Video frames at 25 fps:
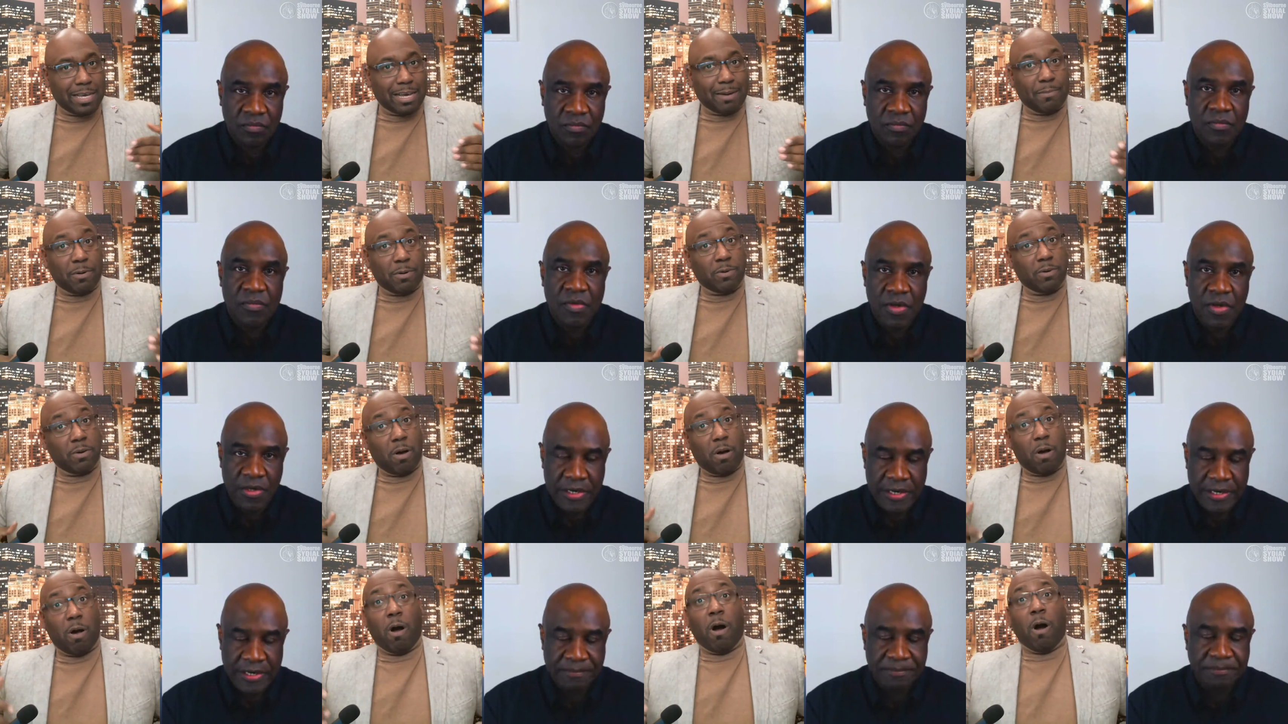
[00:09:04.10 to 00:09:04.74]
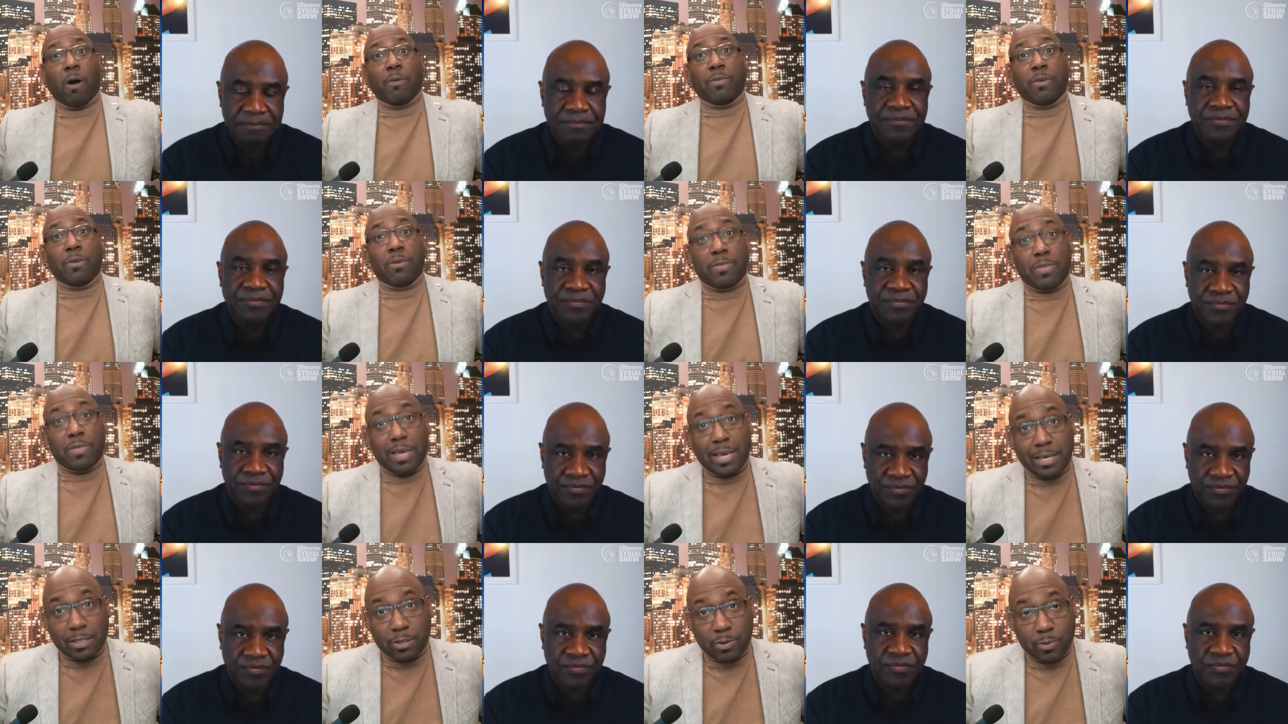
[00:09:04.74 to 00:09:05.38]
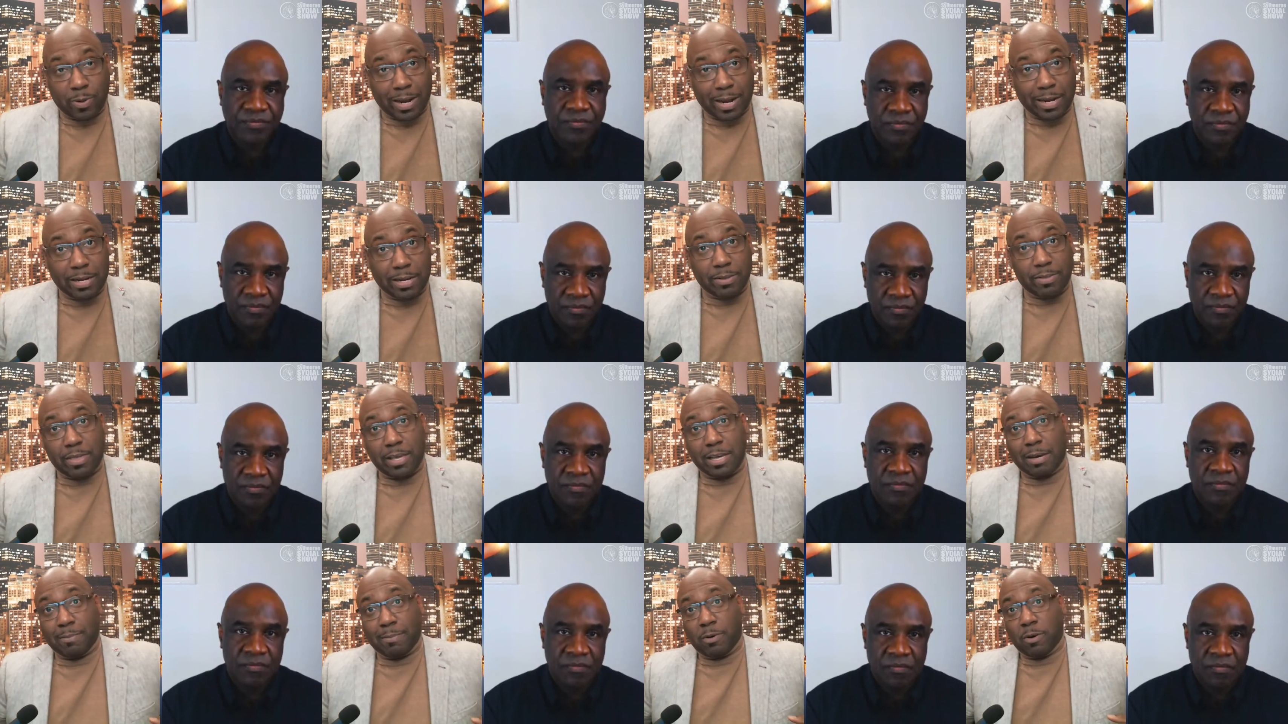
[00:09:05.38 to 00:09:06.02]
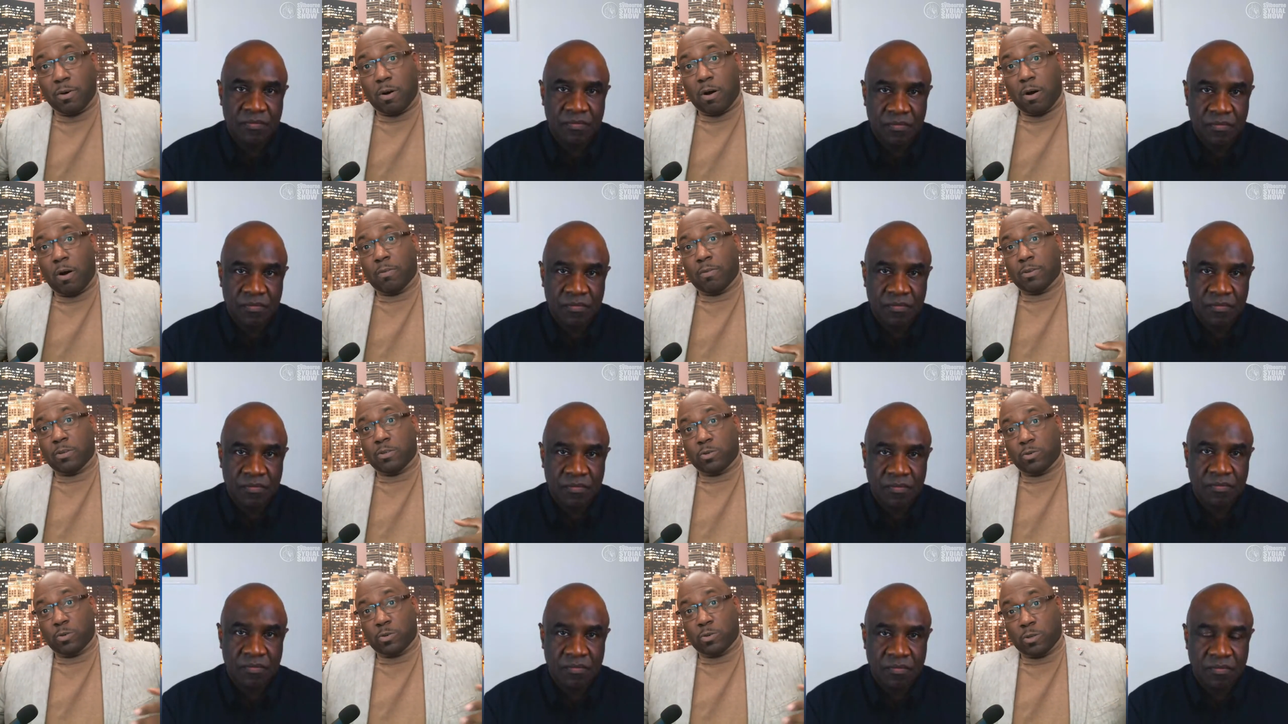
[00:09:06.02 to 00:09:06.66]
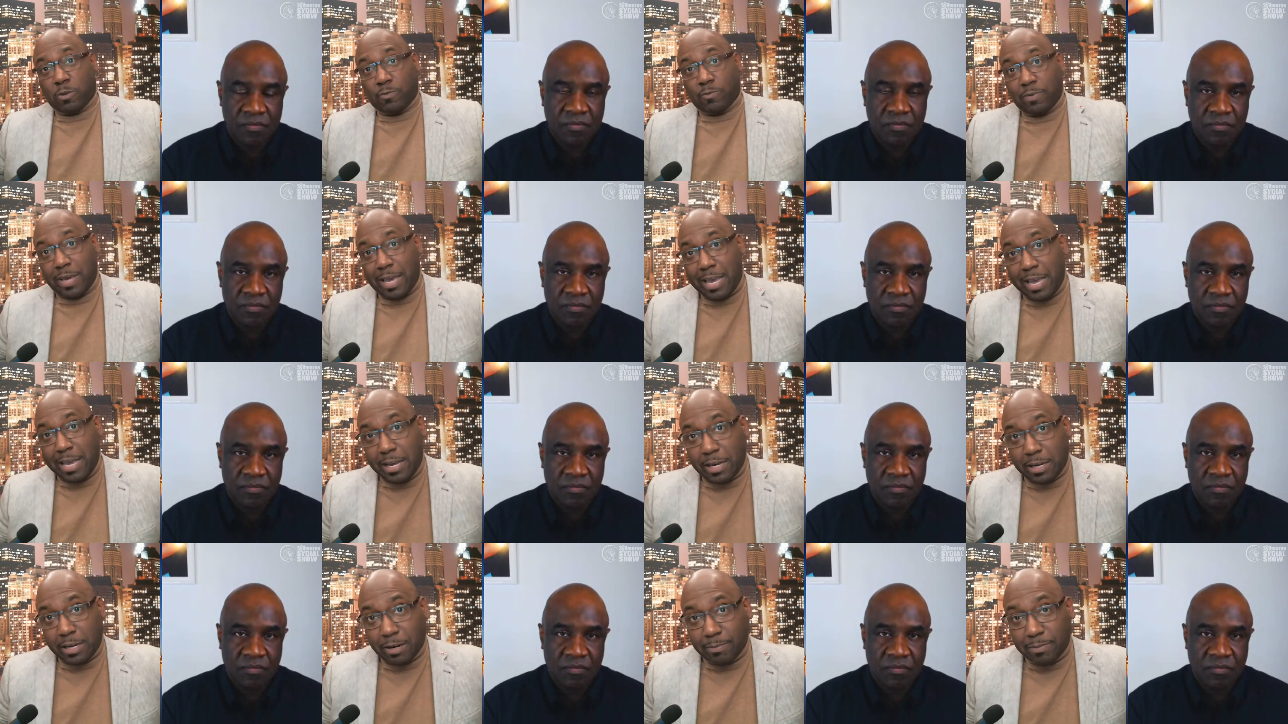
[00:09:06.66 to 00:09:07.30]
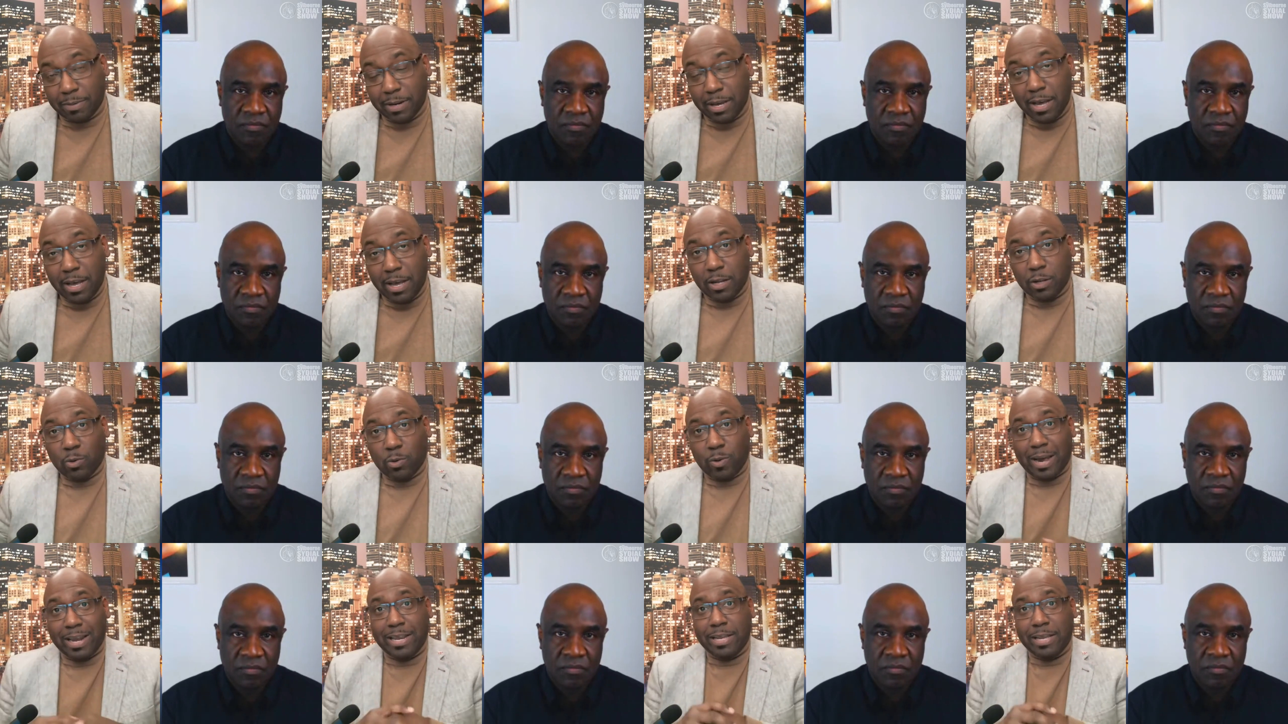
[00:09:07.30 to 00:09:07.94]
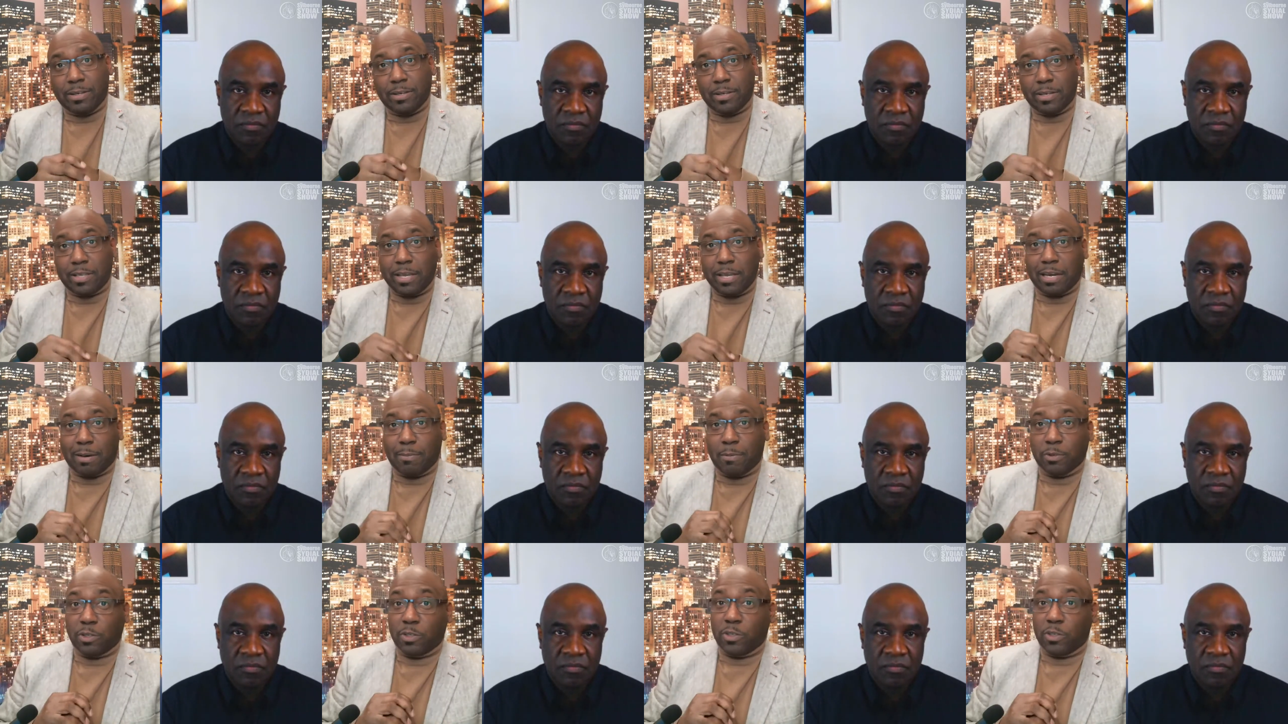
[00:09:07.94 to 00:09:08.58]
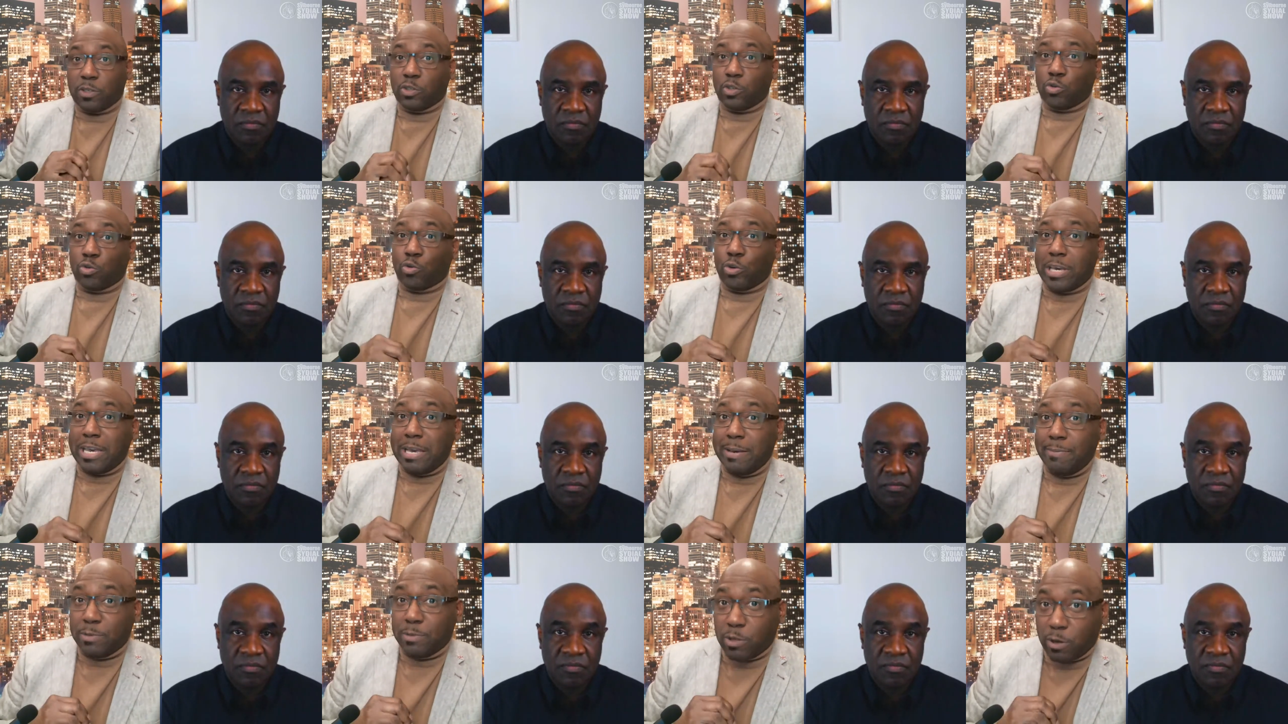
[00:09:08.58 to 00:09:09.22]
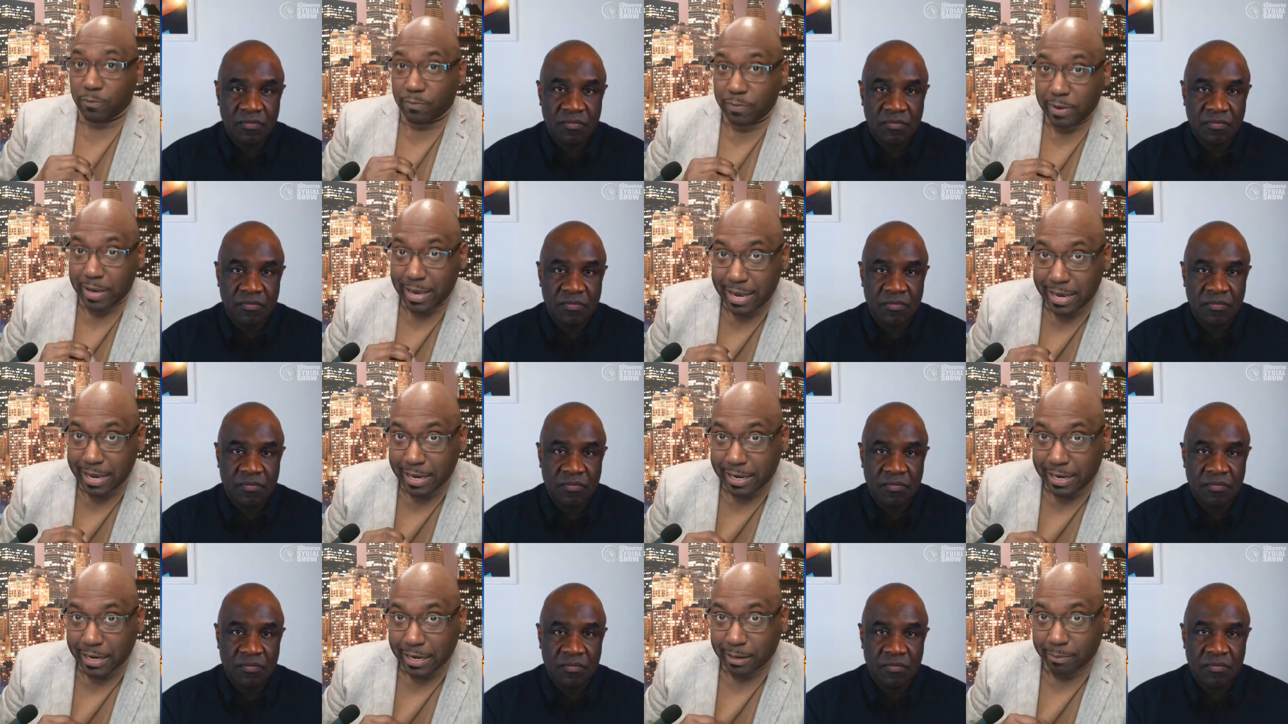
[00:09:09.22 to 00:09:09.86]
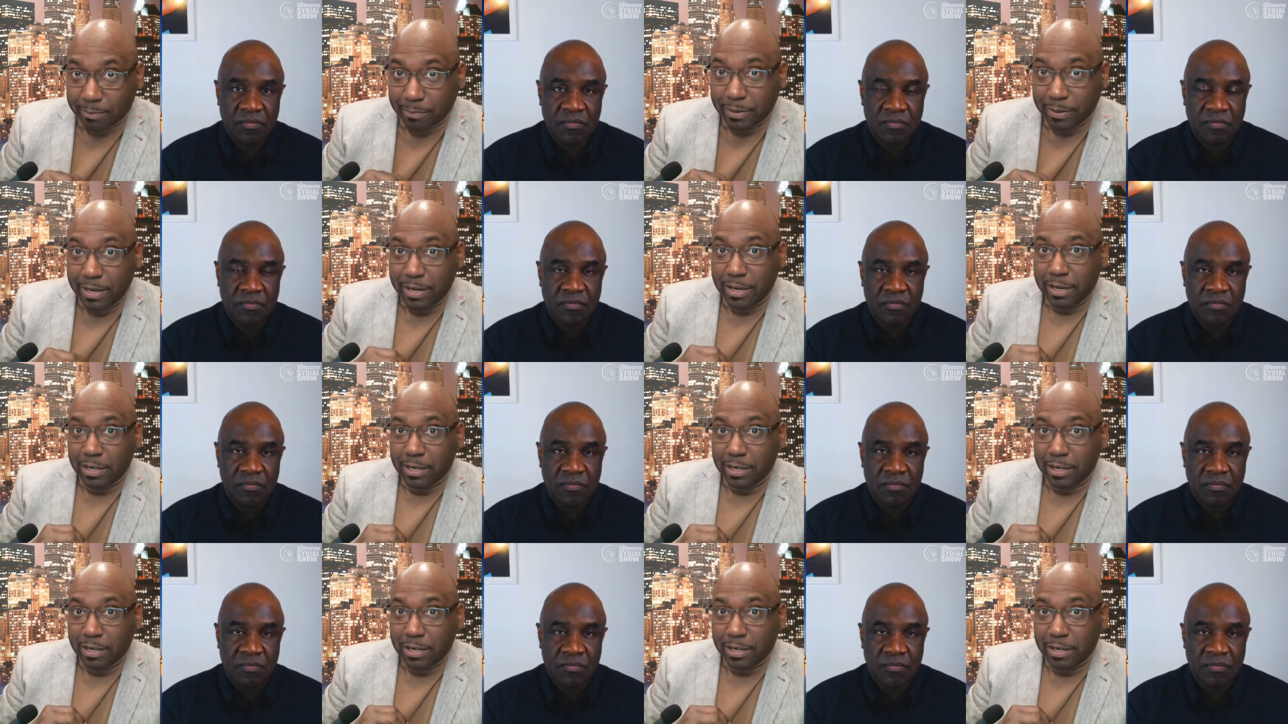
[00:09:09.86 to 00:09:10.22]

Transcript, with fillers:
Speaker 1: yeah. about other things? Do I need to think about other source of income? Do I need to think about streams of income?